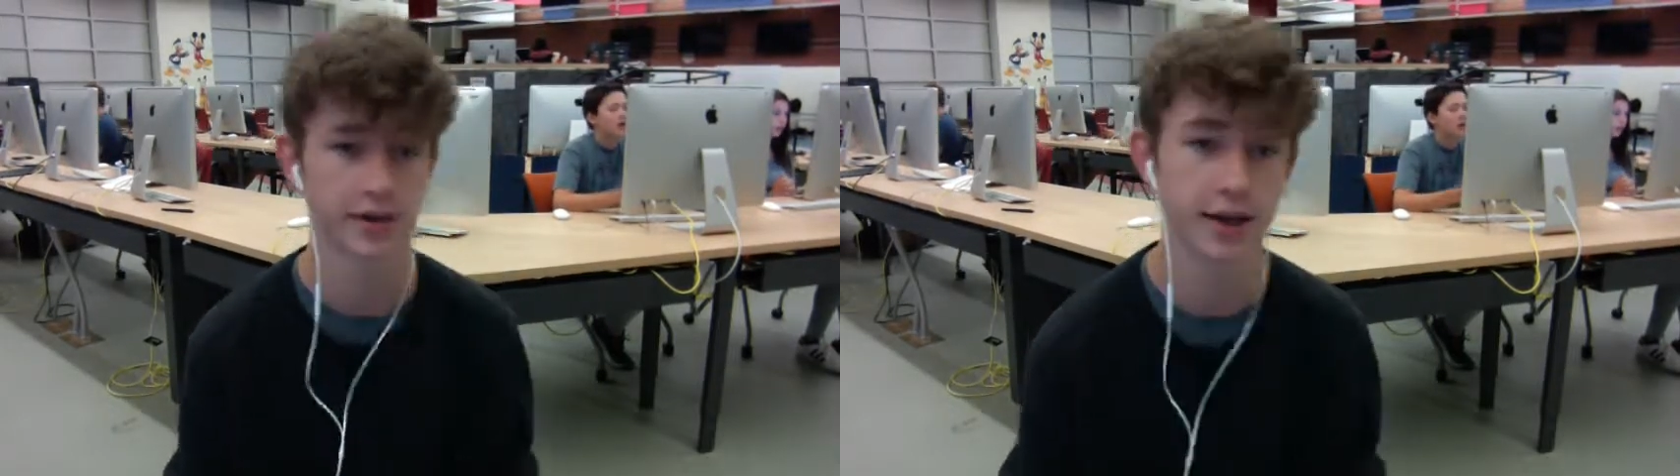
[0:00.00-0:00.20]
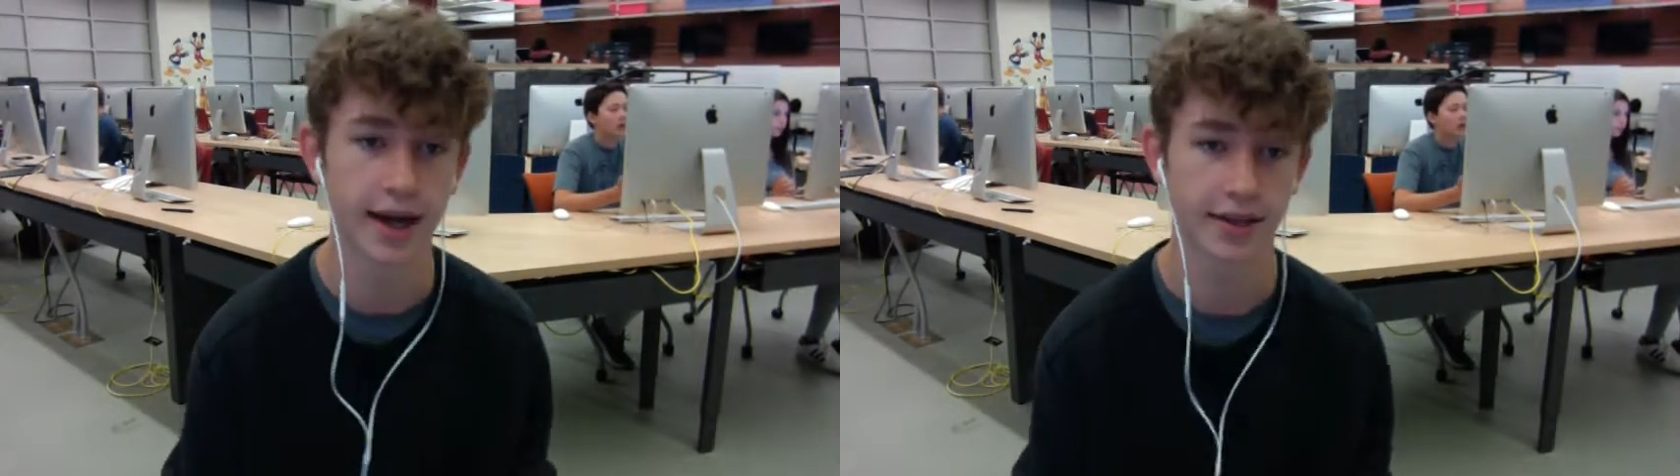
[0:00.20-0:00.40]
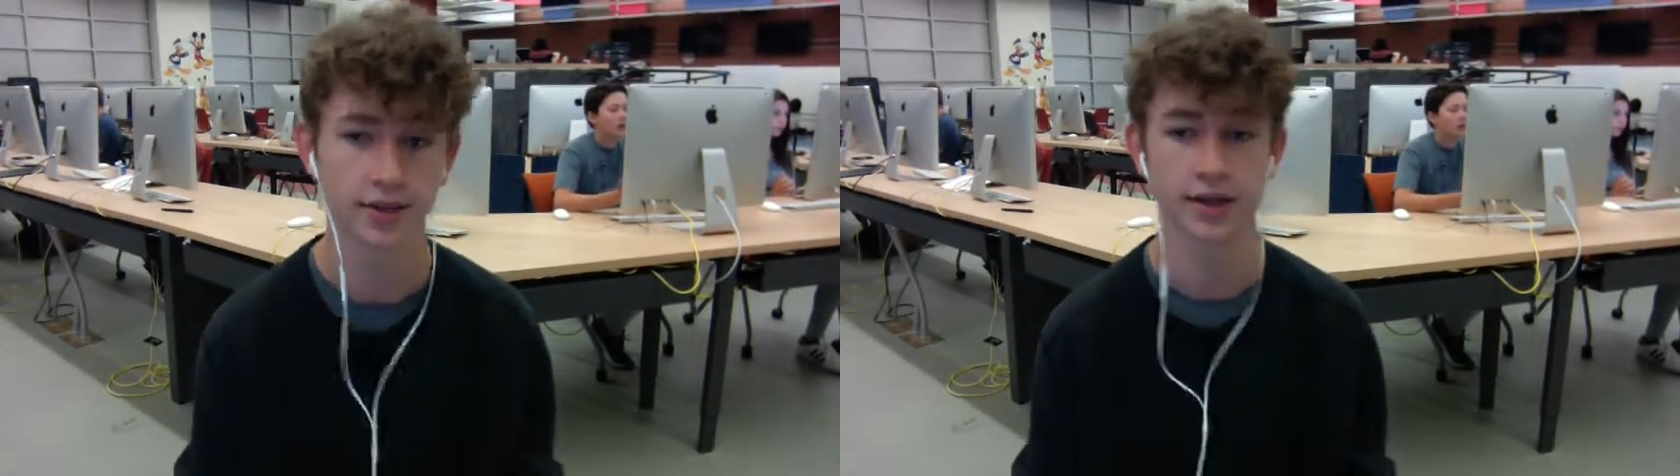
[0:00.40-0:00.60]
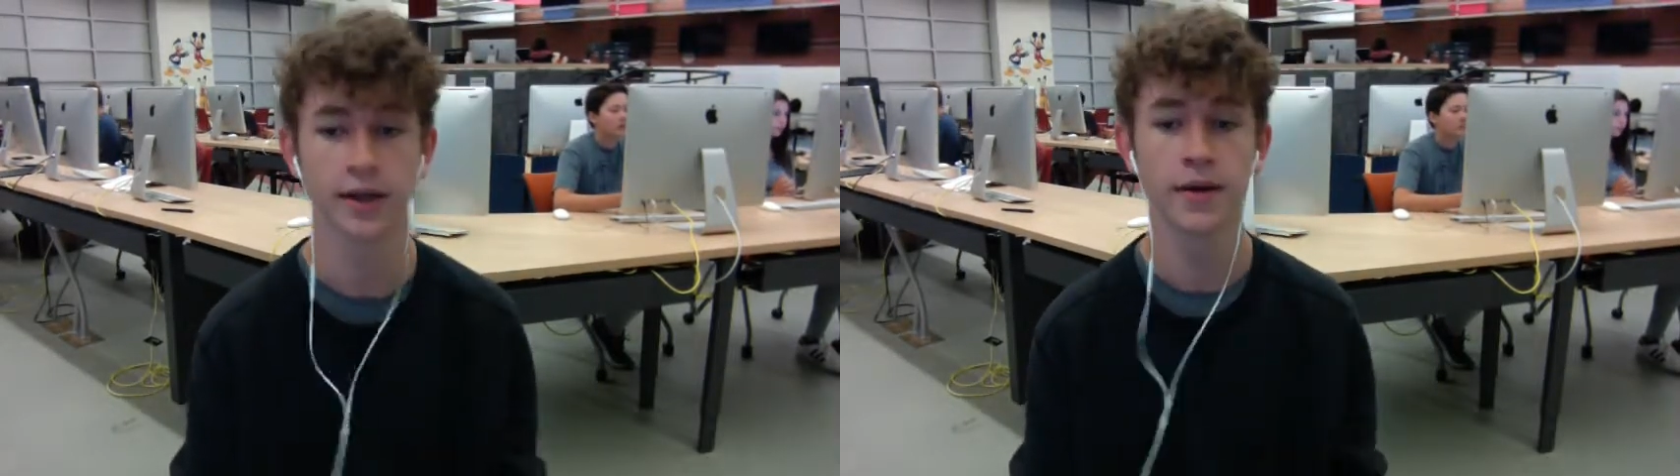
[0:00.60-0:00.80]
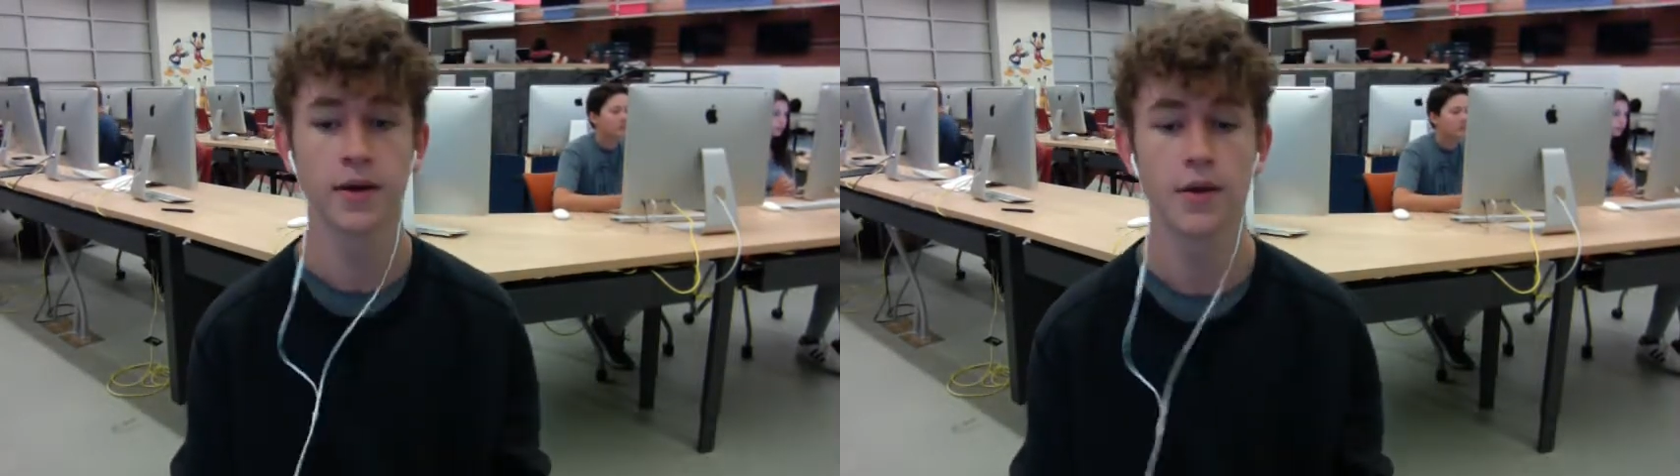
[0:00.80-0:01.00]
actually.
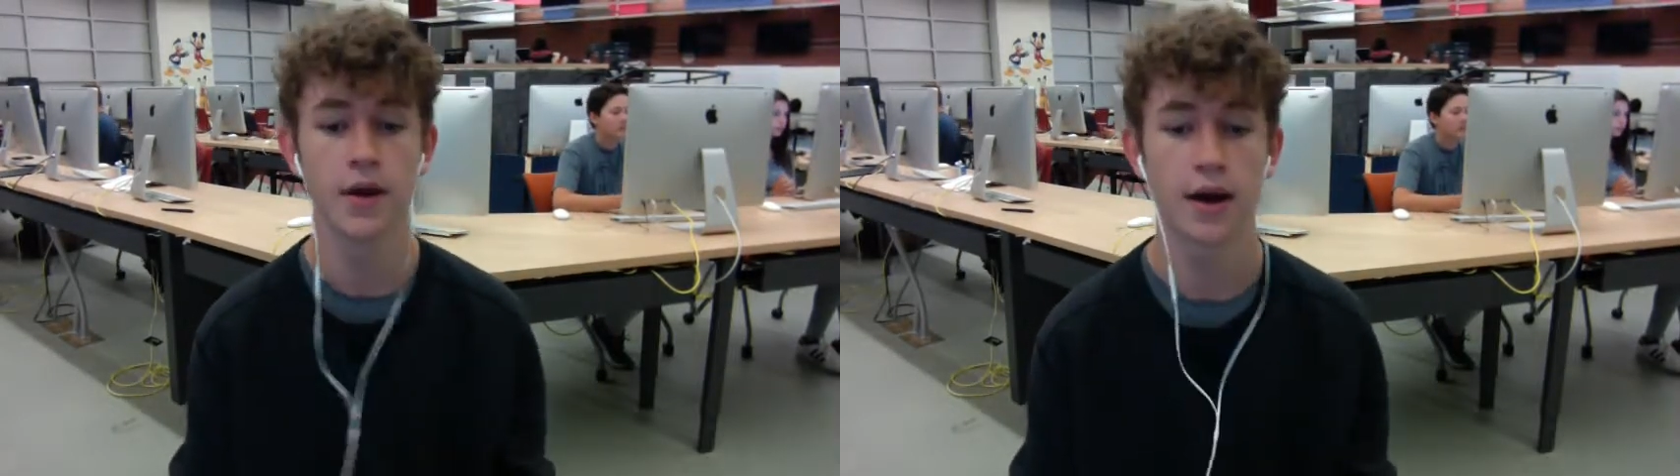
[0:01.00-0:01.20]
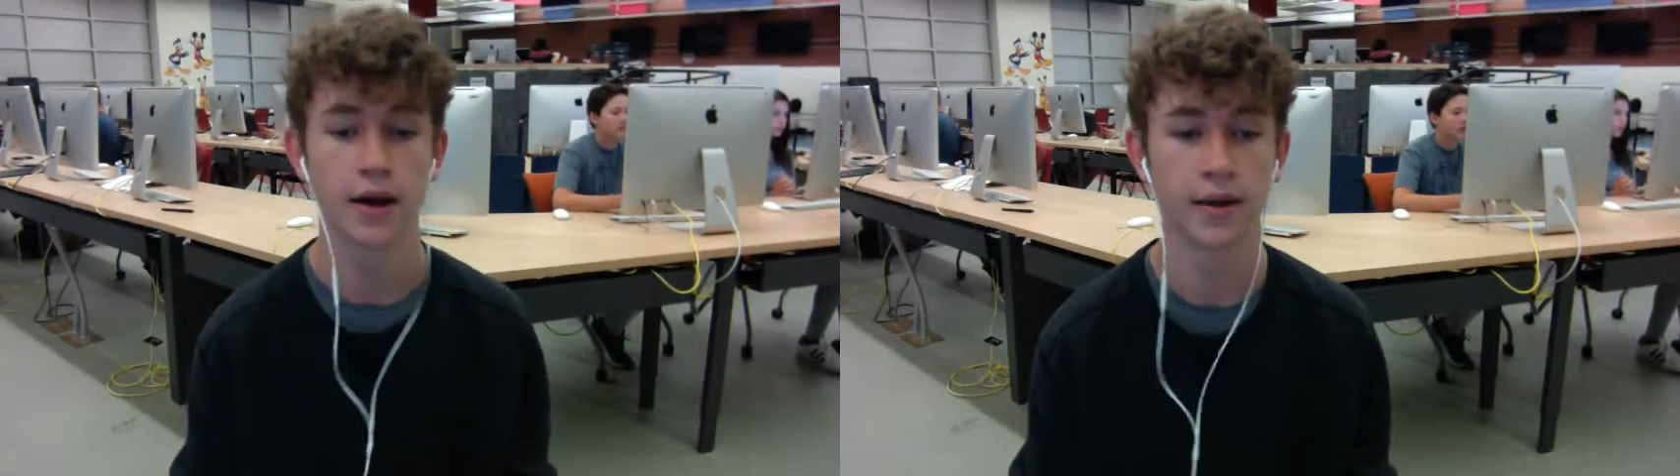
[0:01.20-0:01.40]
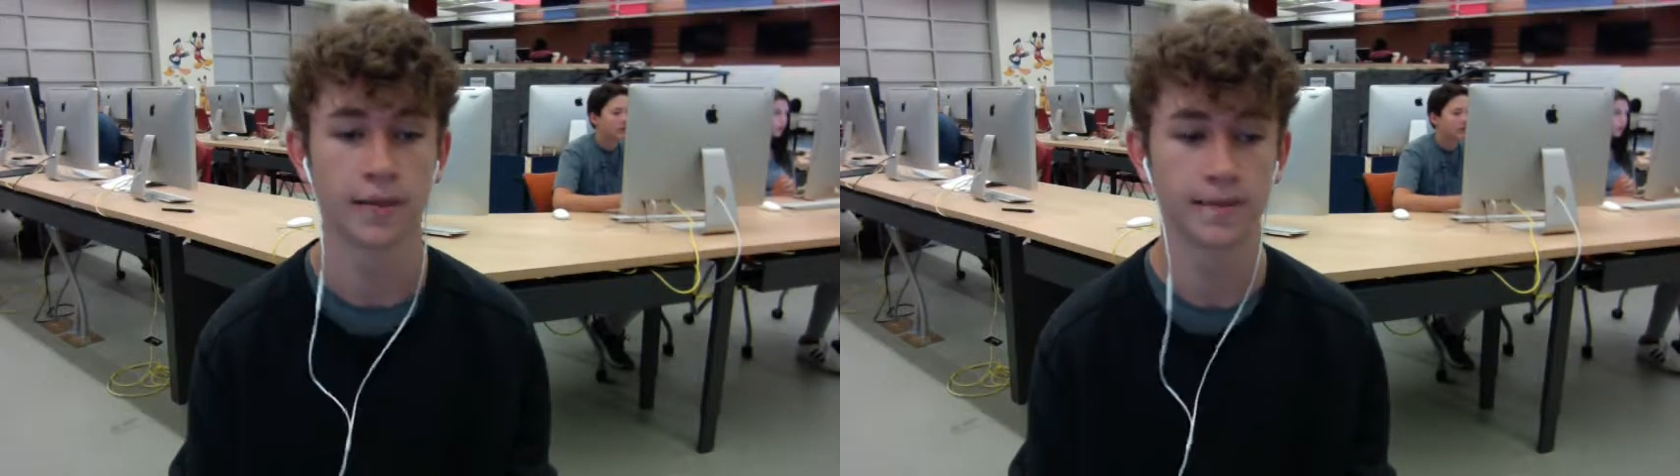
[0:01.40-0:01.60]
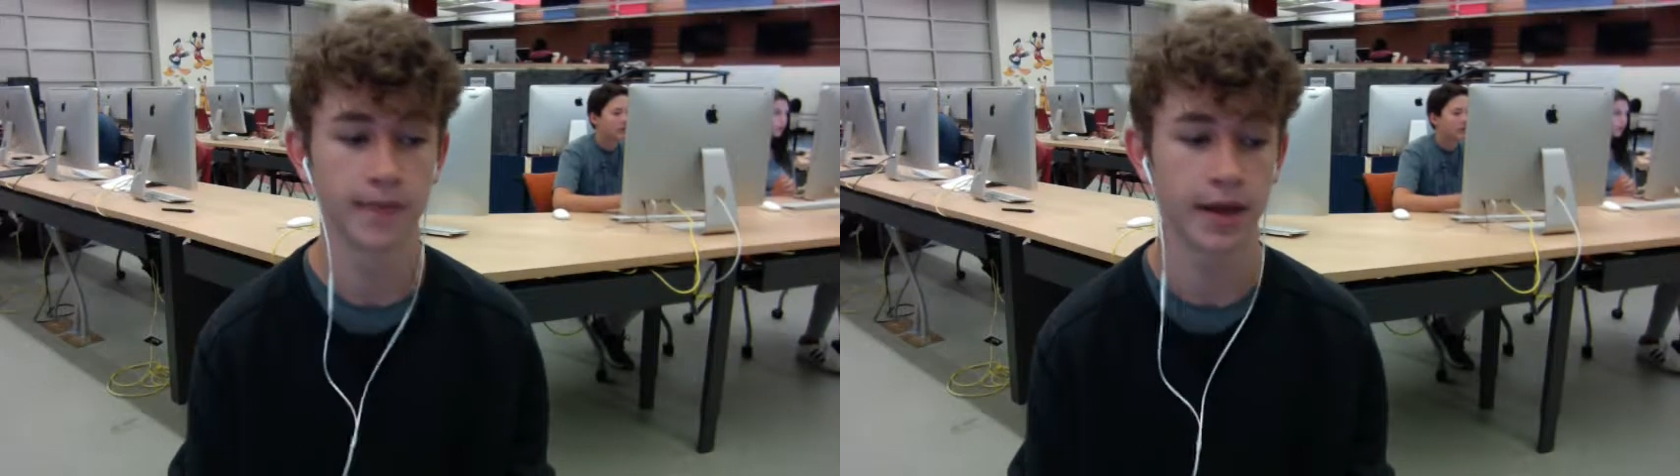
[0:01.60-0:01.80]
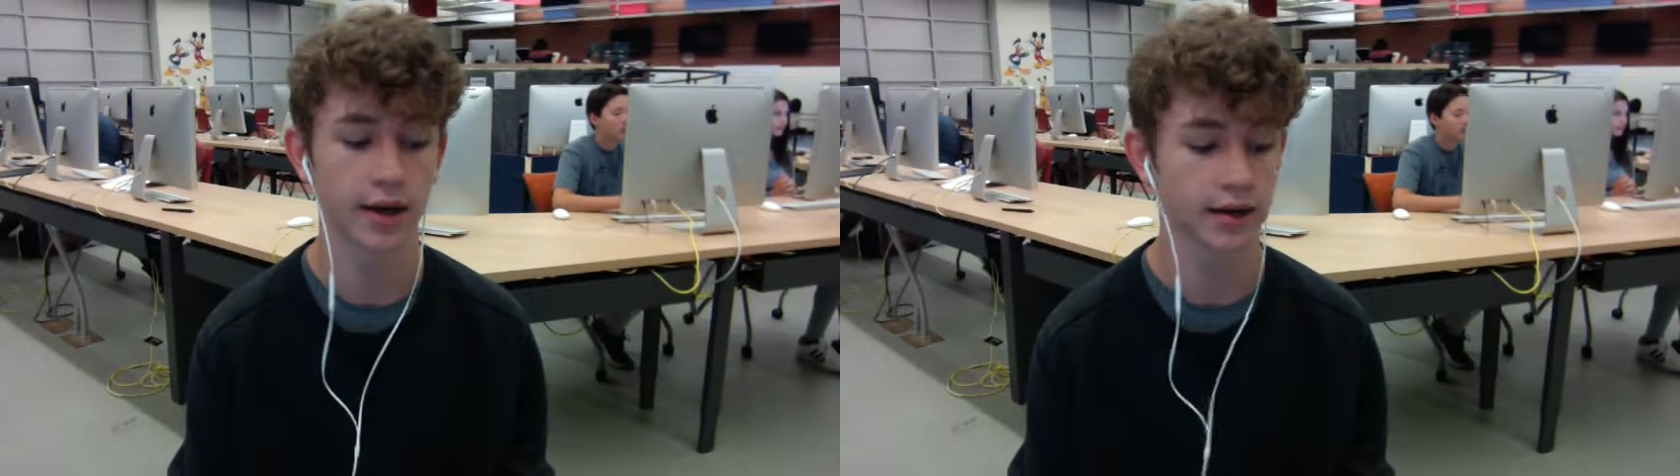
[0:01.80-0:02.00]

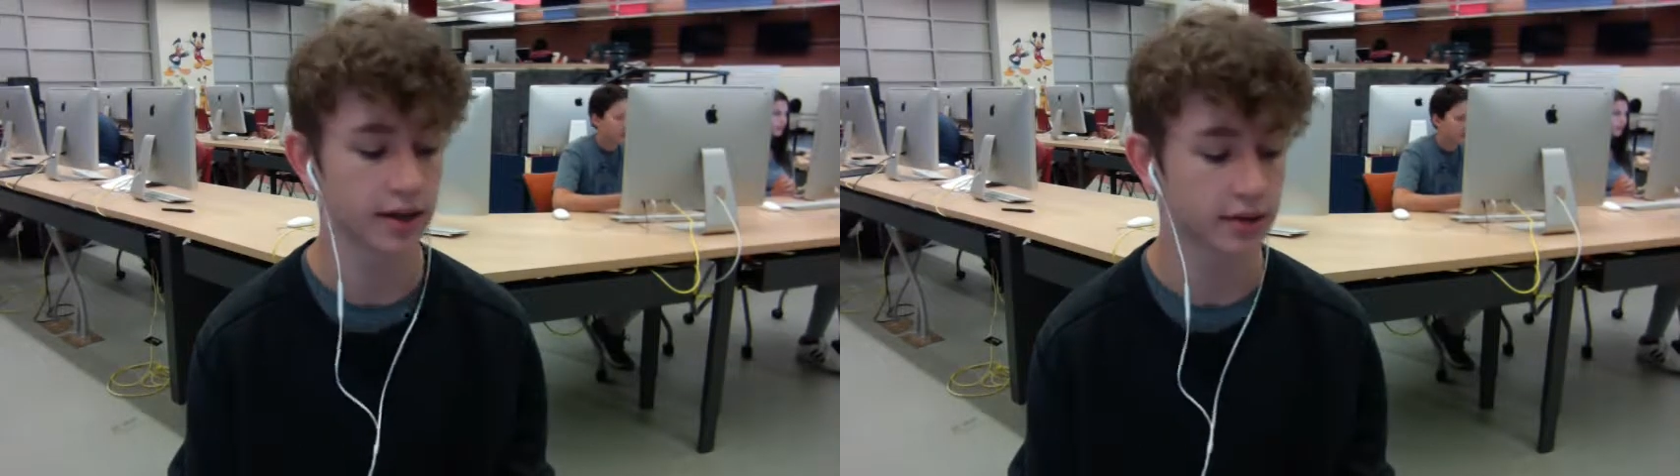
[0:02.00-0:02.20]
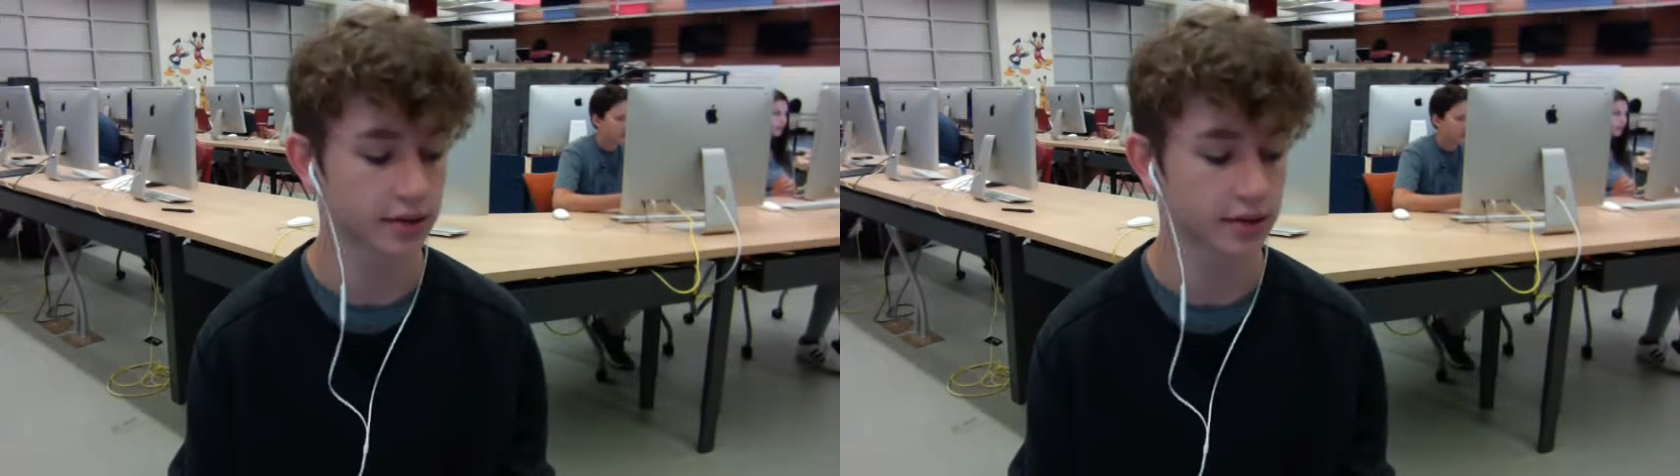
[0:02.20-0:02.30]
And I think